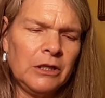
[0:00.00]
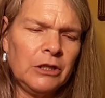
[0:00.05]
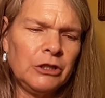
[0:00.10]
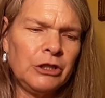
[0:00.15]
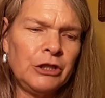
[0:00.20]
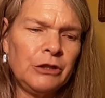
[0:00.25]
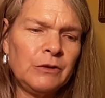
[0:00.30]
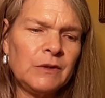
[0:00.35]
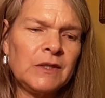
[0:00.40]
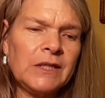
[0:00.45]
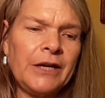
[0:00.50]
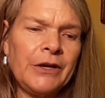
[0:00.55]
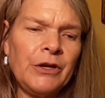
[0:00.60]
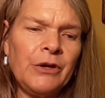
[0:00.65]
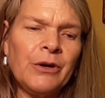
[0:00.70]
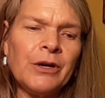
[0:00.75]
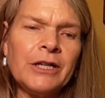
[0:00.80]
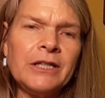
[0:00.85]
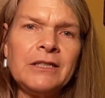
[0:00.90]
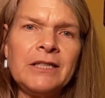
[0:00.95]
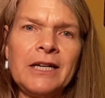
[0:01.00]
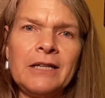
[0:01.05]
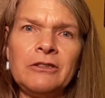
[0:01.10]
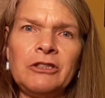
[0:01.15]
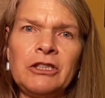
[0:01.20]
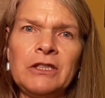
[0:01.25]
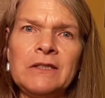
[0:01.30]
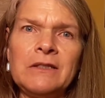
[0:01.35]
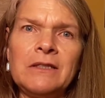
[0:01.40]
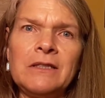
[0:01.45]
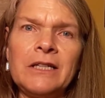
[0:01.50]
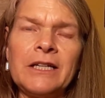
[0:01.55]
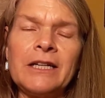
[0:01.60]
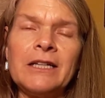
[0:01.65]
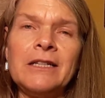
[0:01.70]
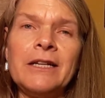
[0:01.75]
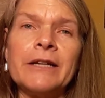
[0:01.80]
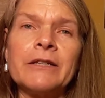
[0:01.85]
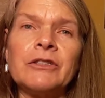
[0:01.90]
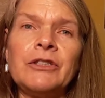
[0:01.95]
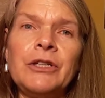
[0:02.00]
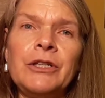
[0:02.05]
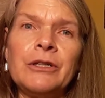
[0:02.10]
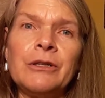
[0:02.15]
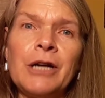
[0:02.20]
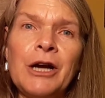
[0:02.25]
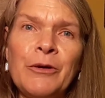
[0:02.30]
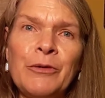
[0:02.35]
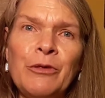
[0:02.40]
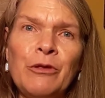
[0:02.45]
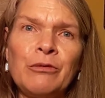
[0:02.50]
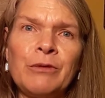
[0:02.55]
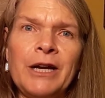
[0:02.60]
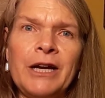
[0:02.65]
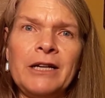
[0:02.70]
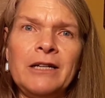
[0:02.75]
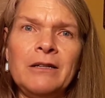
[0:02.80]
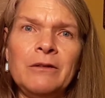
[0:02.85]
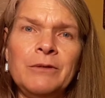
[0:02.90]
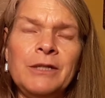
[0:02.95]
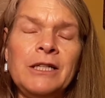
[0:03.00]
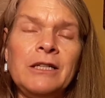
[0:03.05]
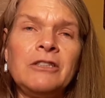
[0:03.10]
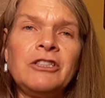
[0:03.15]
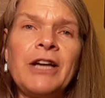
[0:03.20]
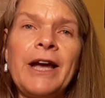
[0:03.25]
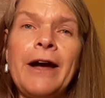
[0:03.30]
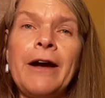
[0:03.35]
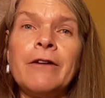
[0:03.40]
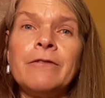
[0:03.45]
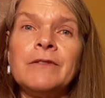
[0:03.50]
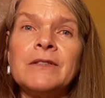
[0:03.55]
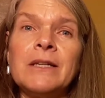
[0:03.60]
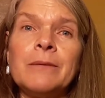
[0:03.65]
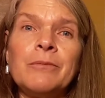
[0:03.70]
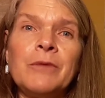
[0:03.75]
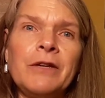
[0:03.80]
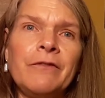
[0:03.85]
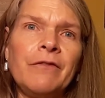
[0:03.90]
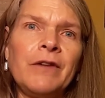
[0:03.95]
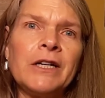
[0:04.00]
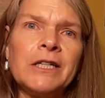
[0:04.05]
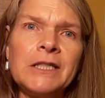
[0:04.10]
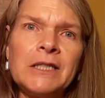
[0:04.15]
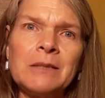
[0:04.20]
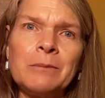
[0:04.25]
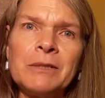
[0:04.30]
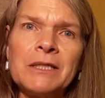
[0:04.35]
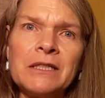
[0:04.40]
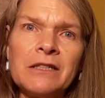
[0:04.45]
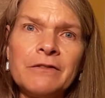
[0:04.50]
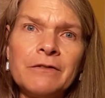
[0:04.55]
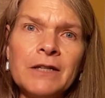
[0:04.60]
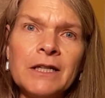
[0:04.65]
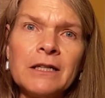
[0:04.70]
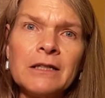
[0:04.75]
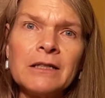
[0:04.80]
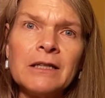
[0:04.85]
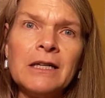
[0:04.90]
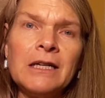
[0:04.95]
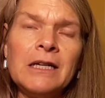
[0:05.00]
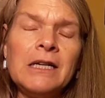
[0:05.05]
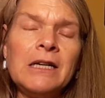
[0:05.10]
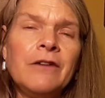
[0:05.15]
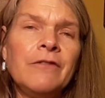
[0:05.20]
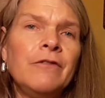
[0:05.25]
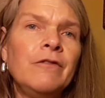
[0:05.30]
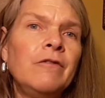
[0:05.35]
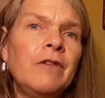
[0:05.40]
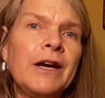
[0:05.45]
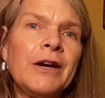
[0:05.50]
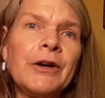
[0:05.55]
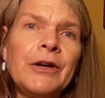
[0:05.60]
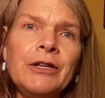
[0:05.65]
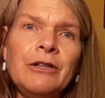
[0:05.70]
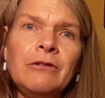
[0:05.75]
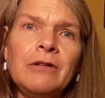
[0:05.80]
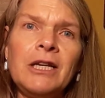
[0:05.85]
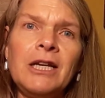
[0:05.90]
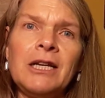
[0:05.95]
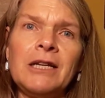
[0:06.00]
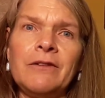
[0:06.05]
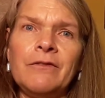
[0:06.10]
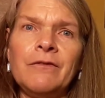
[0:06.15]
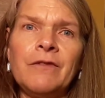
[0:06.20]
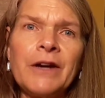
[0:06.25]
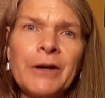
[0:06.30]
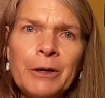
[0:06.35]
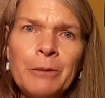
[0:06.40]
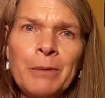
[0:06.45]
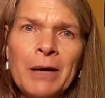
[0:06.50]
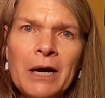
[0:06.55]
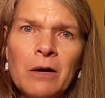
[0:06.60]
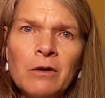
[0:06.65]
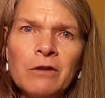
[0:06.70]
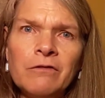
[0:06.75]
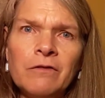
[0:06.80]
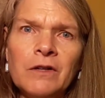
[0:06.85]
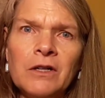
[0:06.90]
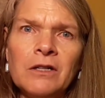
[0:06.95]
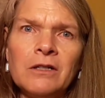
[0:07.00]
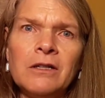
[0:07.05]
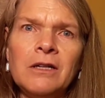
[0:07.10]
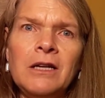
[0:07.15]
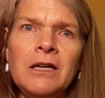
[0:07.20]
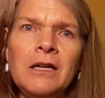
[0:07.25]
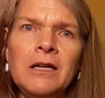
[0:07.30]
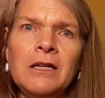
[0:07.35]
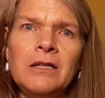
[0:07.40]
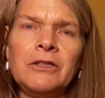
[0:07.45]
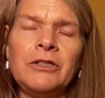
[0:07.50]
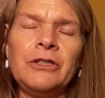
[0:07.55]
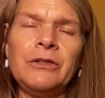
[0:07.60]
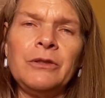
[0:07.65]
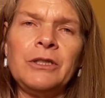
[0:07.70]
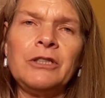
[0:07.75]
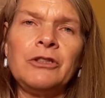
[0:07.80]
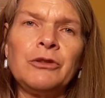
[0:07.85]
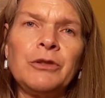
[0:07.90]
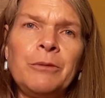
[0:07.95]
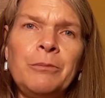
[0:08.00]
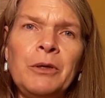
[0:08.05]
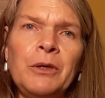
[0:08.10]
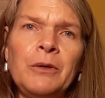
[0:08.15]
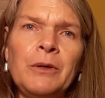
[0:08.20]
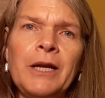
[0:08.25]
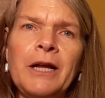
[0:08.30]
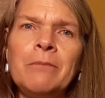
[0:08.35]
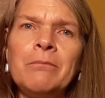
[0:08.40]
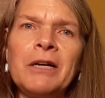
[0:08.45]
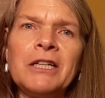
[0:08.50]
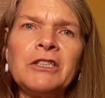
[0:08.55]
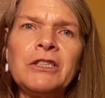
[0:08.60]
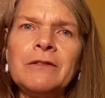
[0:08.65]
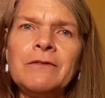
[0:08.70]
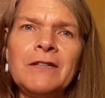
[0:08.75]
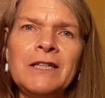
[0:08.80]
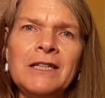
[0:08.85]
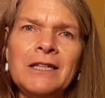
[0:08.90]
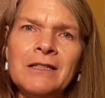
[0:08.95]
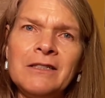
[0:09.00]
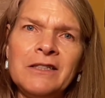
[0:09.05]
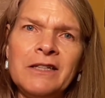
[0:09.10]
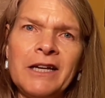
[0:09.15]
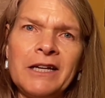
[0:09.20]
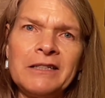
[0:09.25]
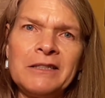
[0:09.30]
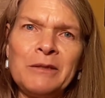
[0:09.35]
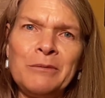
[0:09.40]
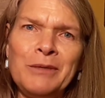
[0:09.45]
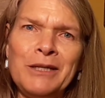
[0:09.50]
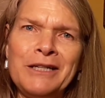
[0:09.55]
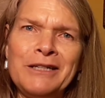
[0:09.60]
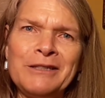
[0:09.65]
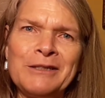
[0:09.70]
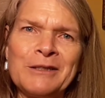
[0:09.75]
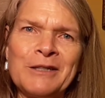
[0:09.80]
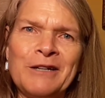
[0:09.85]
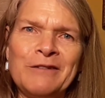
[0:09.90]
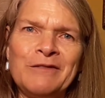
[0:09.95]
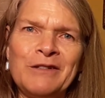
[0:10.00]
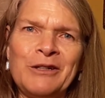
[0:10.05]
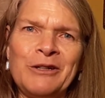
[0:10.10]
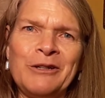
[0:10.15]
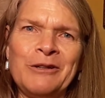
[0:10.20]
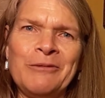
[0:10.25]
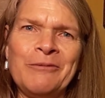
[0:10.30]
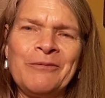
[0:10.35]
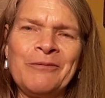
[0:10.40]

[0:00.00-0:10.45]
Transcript: to set your intentions to connect to your own thread. We each have something very specific, very unique, very powerful to contribute, and much of it is yet to be discovered.